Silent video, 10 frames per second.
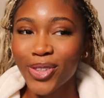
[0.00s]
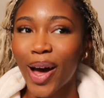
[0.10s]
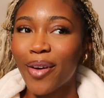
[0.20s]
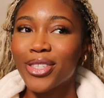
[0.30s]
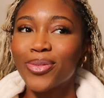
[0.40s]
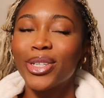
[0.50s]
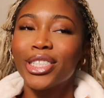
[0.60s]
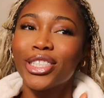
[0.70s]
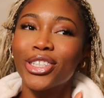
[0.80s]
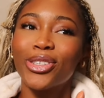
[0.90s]
So I've
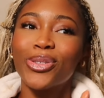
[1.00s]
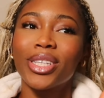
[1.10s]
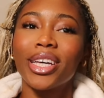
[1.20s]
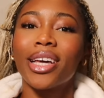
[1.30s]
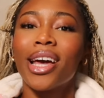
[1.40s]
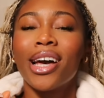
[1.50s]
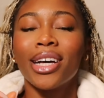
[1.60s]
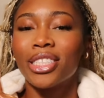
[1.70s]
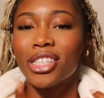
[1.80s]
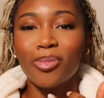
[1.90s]
switched to using
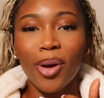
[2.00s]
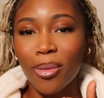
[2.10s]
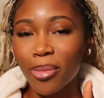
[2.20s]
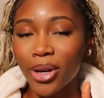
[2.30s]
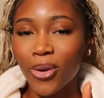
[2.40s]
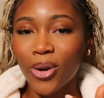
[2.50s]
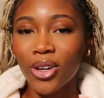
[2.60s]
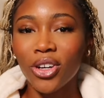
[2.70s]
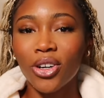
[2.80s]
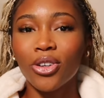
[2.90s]
just peppermint
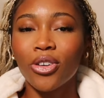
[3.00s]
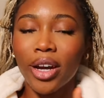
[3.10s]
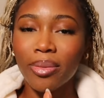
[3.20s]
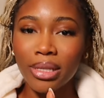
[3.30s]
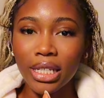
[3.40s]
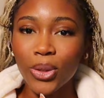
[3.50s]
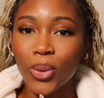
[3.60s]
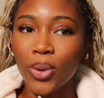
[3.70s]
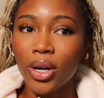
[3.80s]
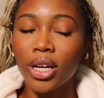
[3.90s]
oil,
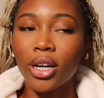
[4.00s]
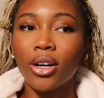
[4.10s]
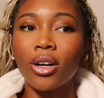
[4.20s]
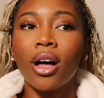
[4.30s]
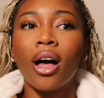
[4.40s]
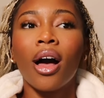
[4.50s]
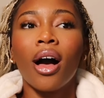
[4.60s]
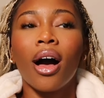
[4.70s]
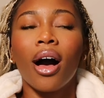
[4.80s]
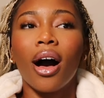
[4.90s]
grapeseed oil,
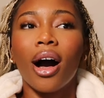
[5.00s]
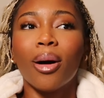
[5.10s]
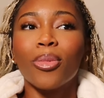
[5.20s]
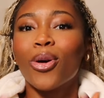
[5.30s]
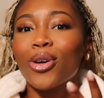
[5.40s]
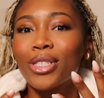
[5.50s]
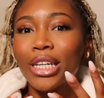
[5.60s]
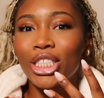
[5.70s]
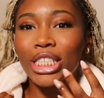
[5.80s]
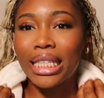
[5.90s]
oils
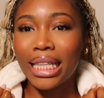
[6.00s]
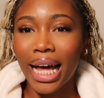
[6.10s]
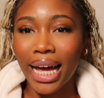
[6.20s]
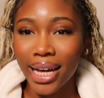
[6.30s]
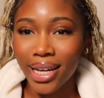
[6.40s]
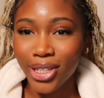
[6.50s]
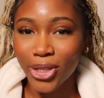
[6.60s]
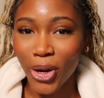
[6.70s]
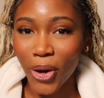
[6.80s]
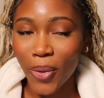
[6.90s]
that are just light,
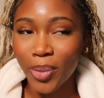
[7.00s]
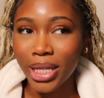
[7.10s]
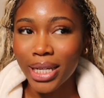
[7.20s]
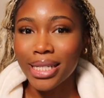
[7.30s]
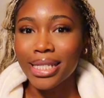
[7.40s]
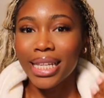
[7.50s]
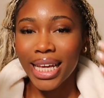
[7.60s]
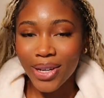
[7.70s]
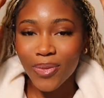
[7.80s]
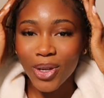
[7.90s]
you know, because
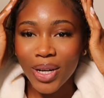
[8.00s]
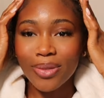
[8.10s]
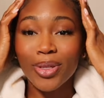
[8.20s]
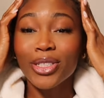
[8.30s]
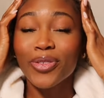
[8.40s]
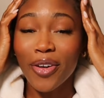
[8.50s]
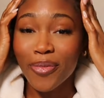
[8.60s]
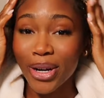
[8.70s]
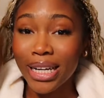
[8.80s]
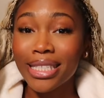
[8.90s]
it will, especially if you
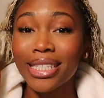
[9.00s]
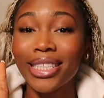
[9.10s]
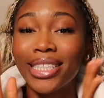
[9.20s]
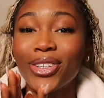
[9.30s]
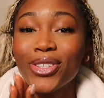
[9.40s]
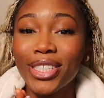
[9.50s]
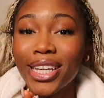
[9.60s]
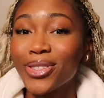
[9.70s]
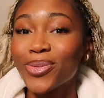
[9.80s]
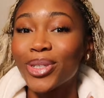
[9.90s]
have braids, those
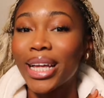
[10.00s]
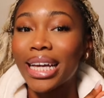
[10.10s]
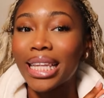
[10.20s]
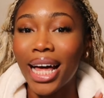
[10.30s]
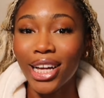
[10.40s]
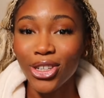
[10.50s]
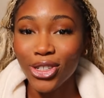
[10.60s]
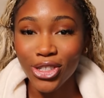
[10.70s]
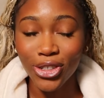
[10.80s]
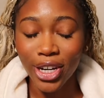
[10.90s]
scents will like latch
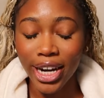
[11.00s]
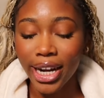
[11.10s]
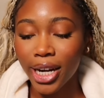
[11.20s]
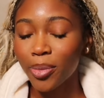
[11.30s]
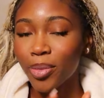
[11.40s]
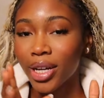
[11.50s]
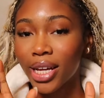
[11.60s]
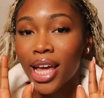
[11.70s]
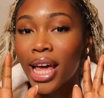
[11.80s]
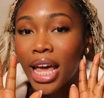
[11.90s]
onto your hair.
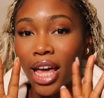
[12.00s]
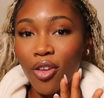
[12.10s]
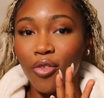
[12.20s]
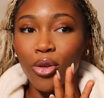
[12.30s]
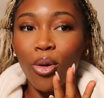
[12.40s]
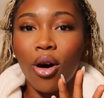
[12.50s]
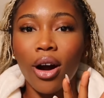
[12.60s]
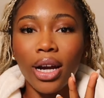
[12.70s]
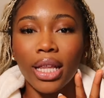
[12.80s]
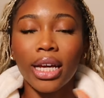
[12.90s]
But if you
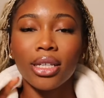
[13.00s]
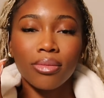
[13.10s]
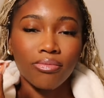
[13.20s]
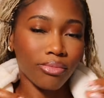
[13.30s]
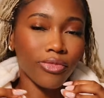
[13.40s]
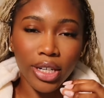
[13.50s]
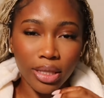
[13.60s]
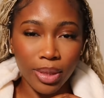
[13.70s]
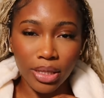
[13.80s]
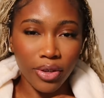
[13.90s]
are like
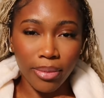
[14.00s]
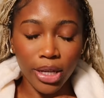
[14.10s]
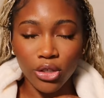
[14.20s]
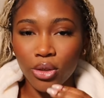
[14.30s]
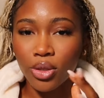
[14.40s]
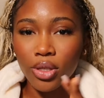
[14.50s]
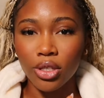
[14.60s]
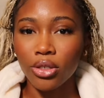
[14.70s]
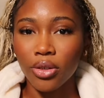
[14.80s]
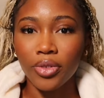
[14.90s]
very specific about your oils
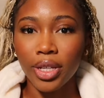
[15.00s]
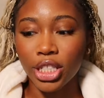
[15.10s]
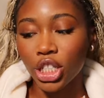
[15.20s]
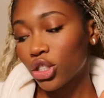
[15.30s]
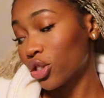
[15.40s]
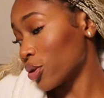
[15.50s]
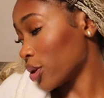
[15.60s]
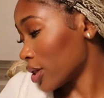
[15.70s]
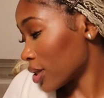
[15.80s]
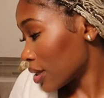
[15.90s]
and you don't feel like changing your
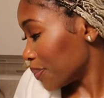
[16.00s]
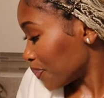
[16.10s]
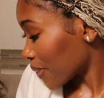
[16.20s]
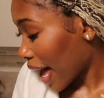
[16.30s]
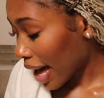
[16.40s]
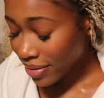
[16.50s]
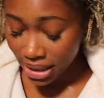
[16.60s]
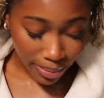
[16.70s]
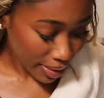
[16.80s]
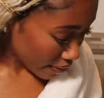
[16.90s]
oils, I
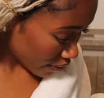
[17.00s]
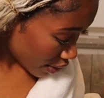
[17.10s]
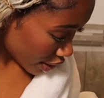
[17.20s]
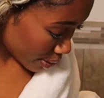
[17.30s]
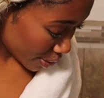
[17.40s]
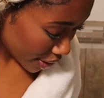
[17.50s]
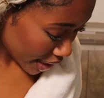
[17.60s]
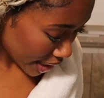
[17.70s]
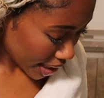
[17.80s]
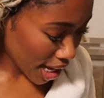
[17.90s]
have something for you,
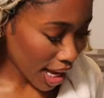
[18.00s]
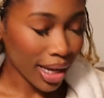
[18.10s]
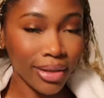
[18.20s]
Bookie.